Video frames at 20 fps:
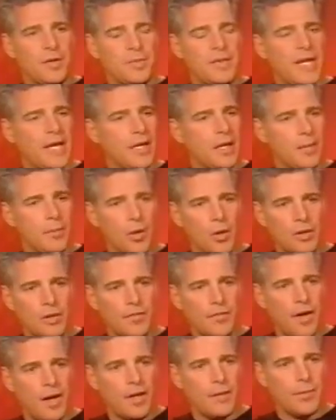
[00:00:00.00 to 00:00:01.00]
I'm taking a
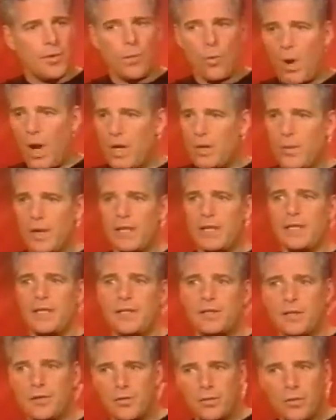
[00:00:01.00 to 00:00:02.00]
multivitamin. Why do I
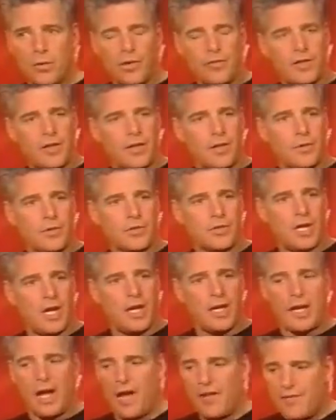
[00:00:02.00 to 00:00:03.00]
need to do everything you're
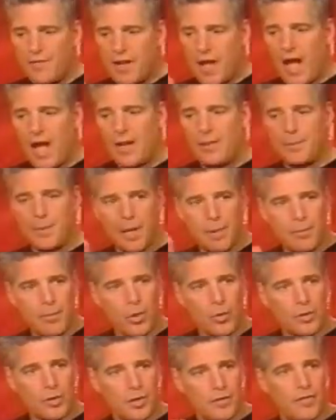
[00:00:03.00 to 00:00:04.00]
saying? I've got my
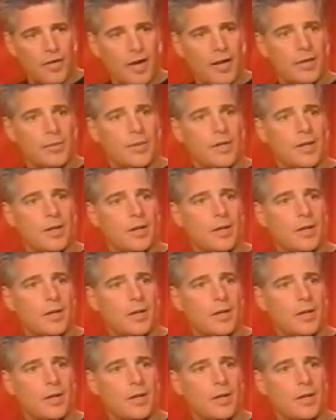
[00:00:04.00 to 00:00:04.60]
multivitamin.